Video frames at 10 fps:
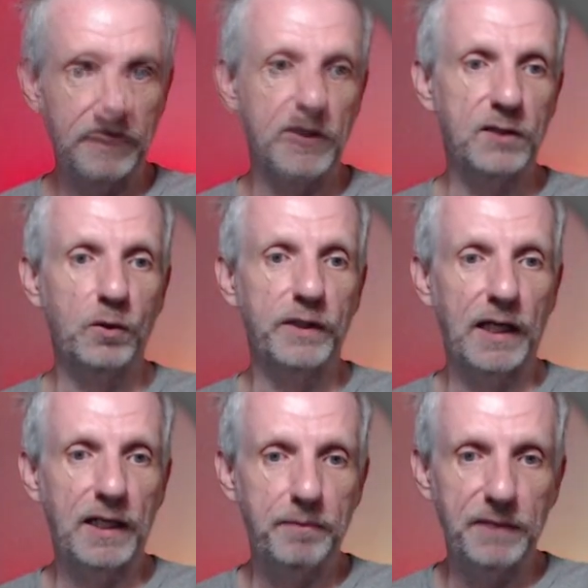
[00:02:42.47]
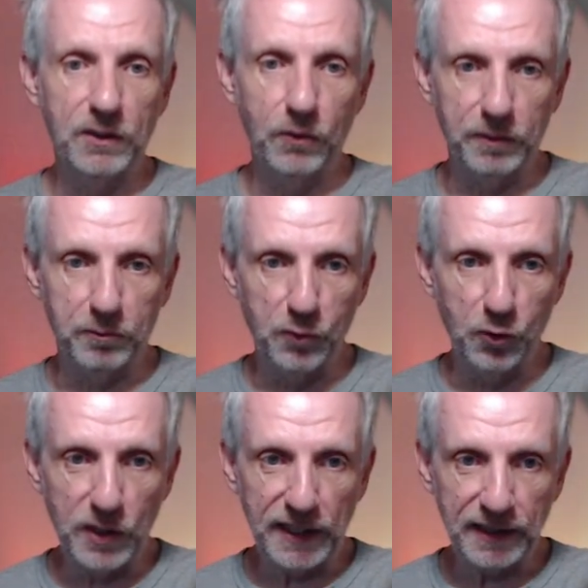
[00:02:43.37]
This will now let me go and
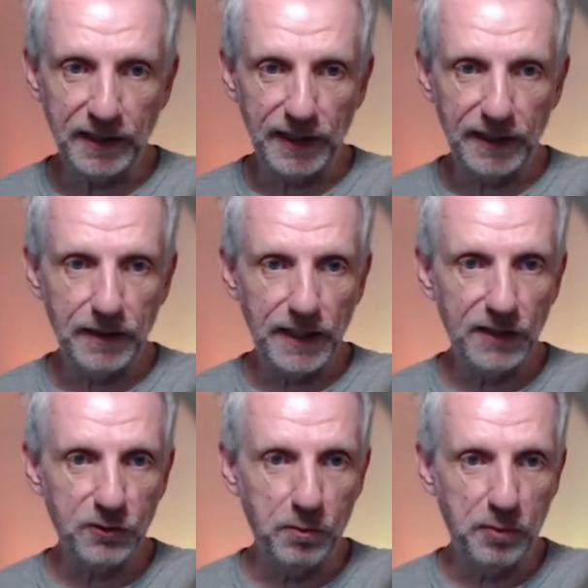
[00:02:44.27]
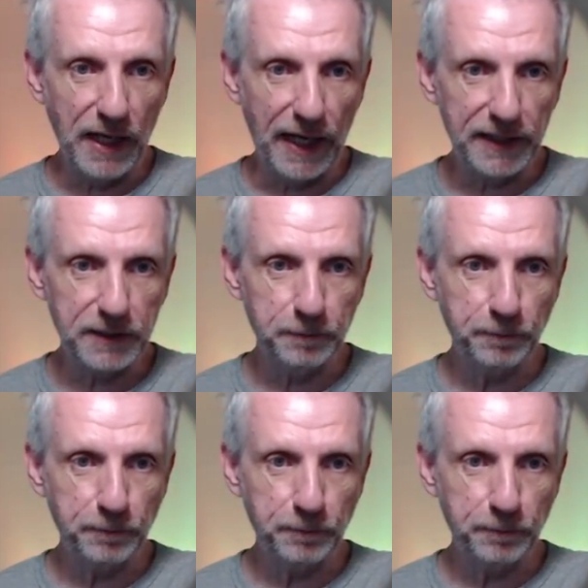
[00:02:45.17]
bring it back.